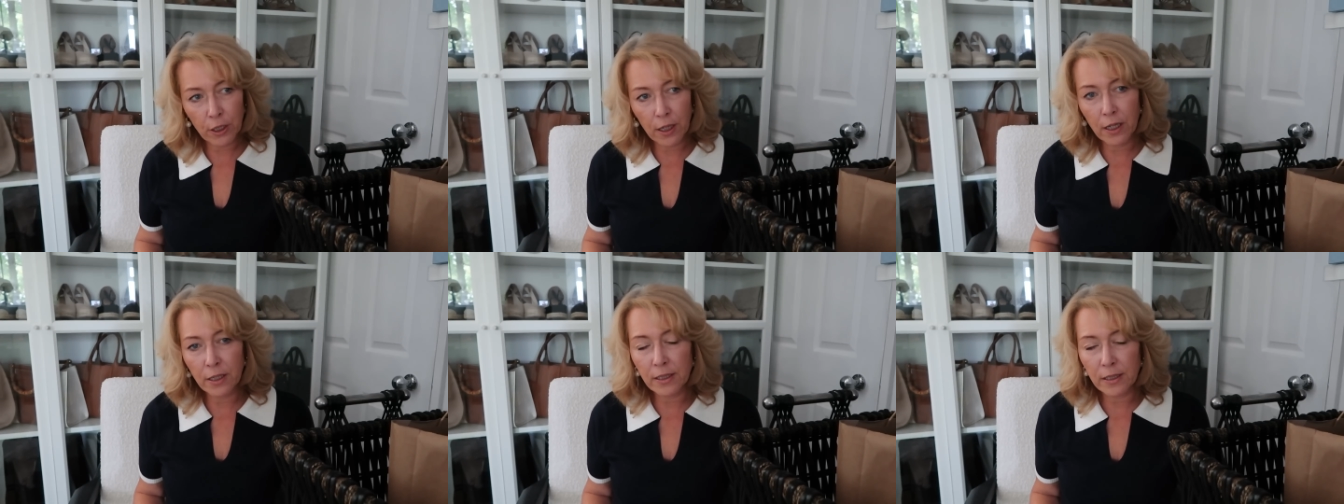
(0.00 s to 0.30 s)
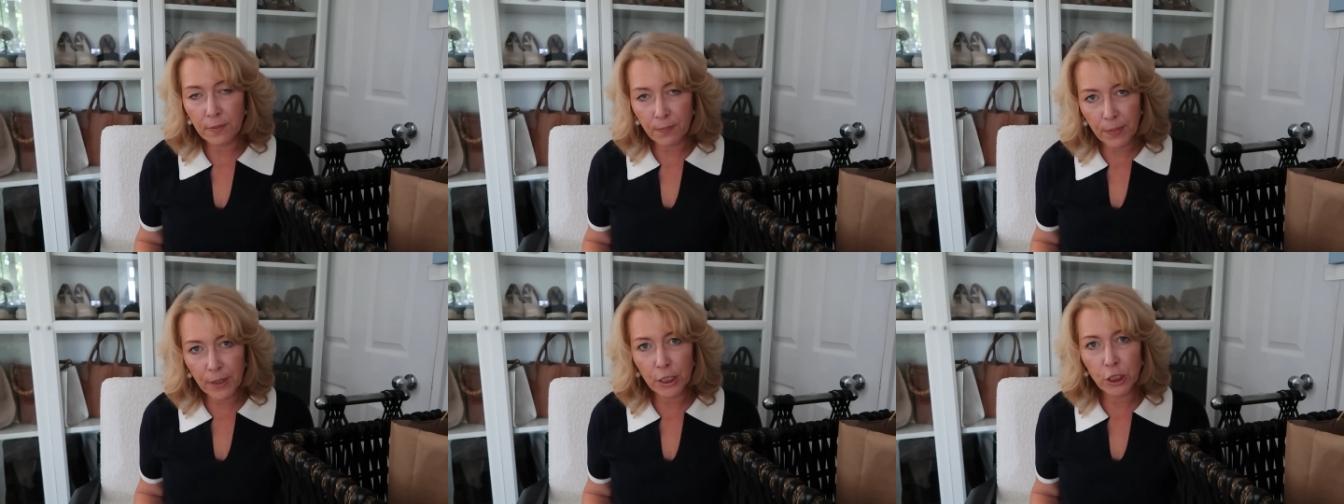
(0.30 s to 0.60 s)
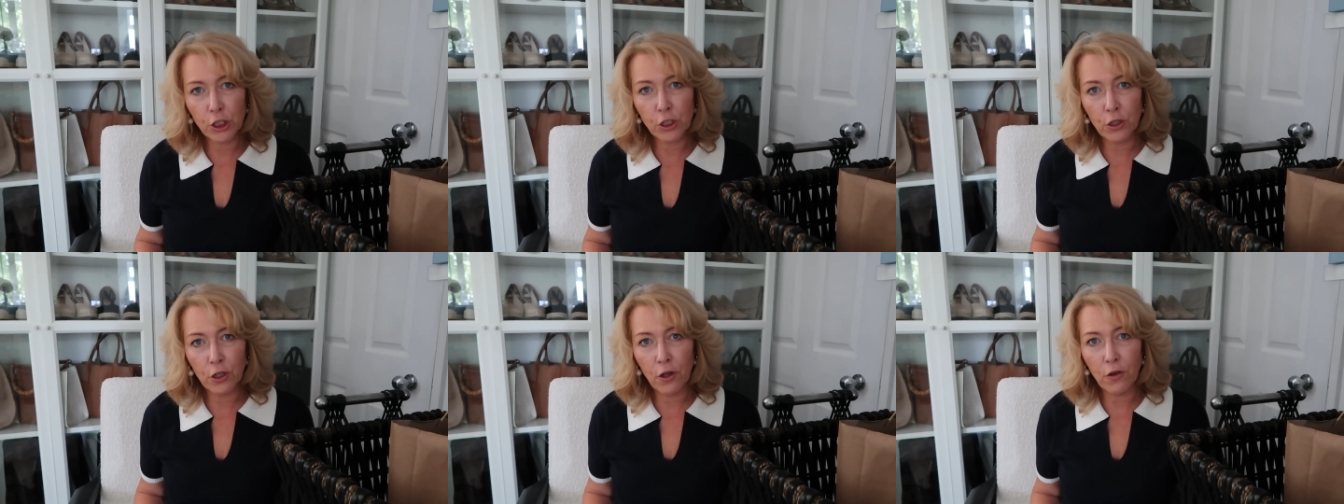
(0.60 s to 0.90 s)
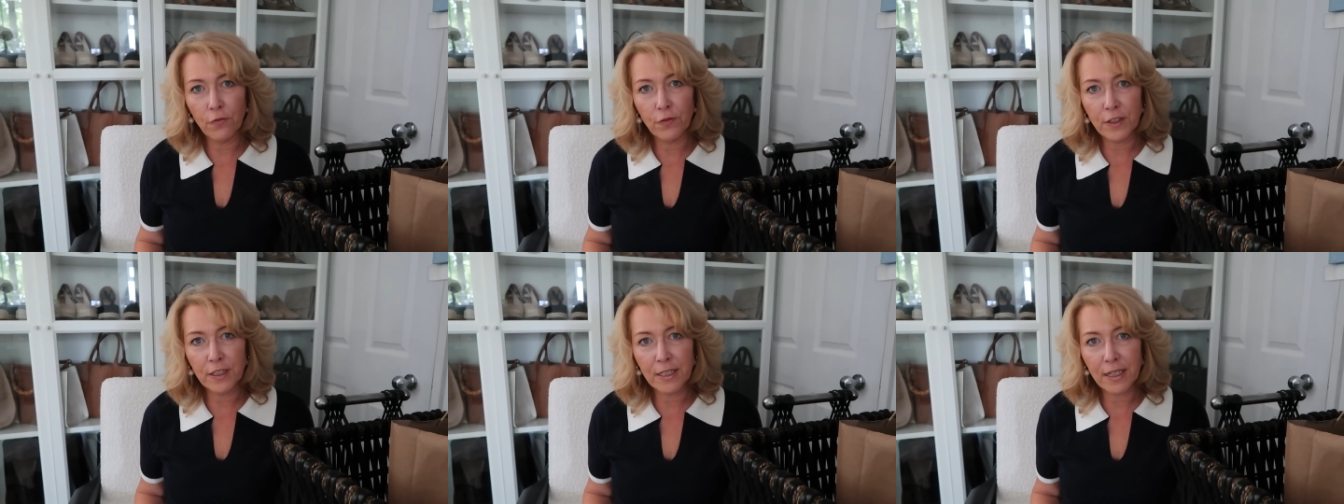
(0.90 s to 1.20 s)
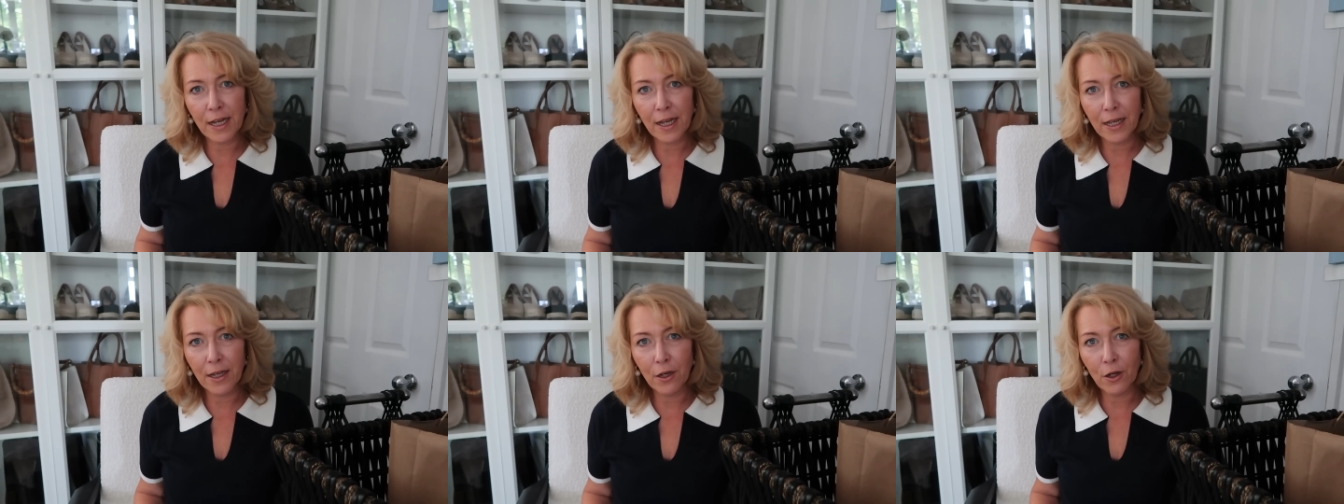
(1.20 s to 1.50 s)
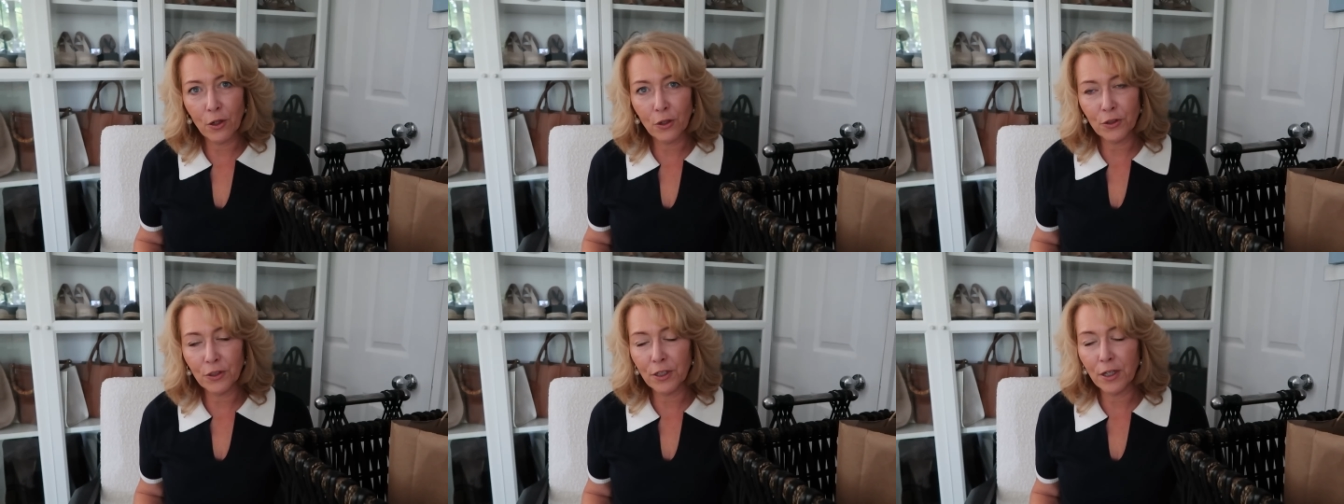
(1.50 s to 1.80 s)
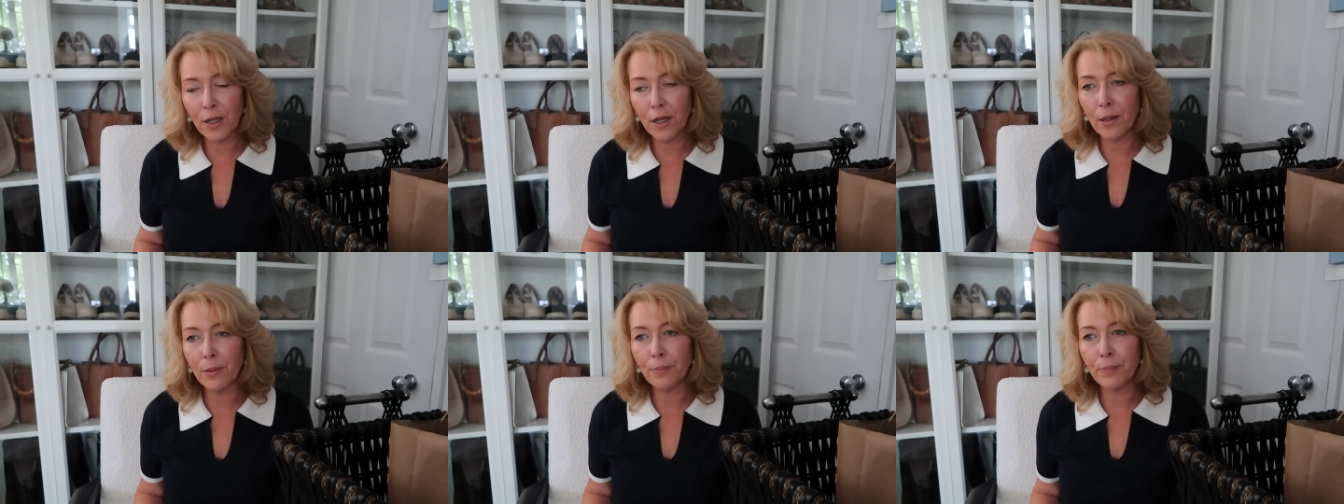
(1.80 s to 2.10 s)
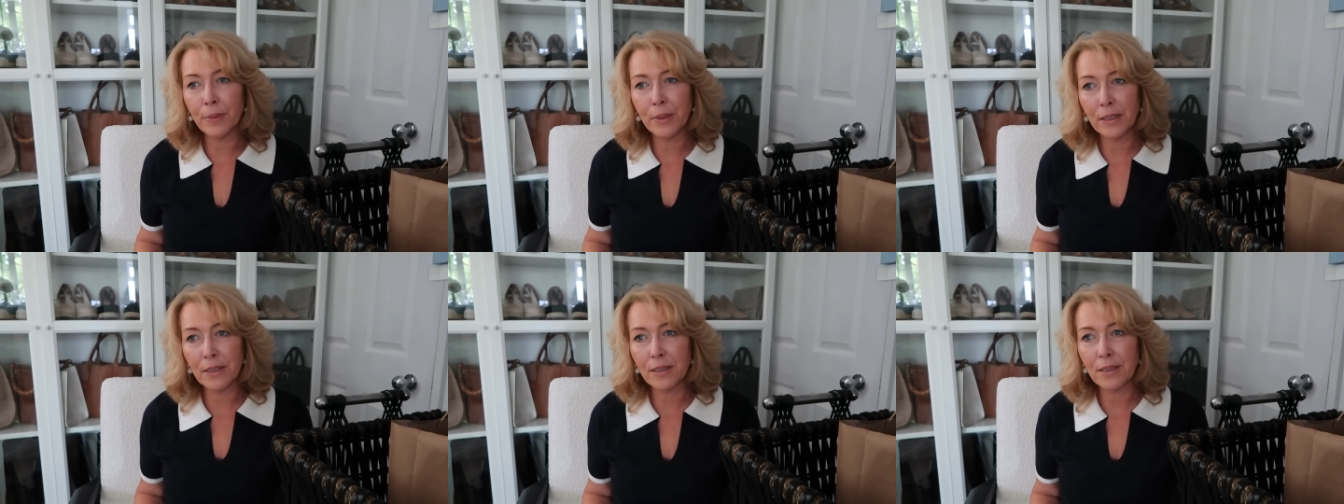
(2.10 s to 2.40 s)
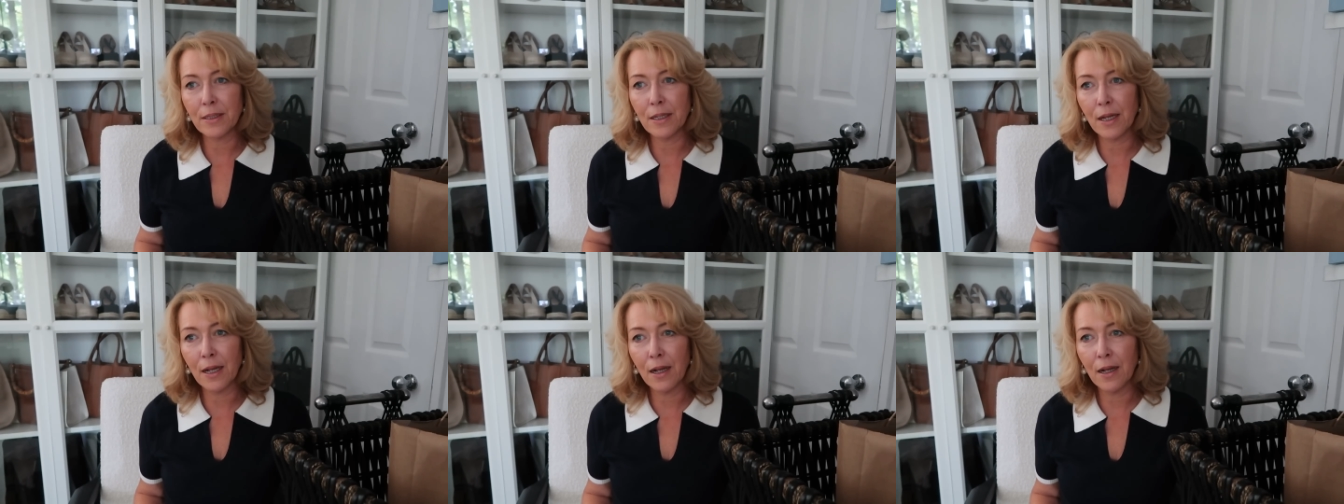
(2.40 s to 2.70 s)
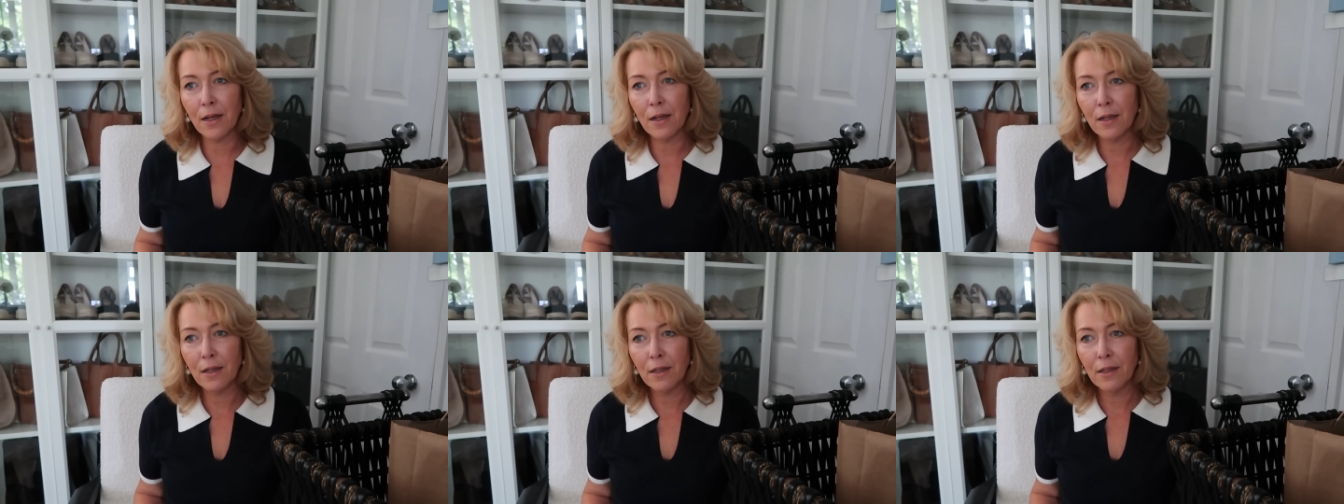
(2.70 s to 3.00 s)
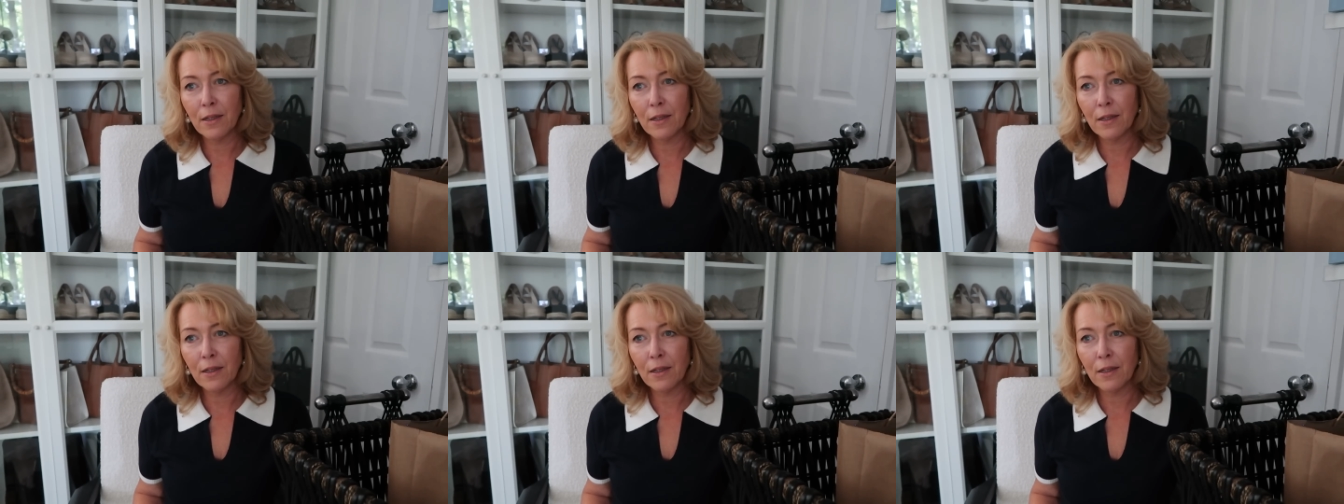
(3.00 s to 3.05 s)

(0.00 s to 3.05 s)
a special offer day on at Bicester,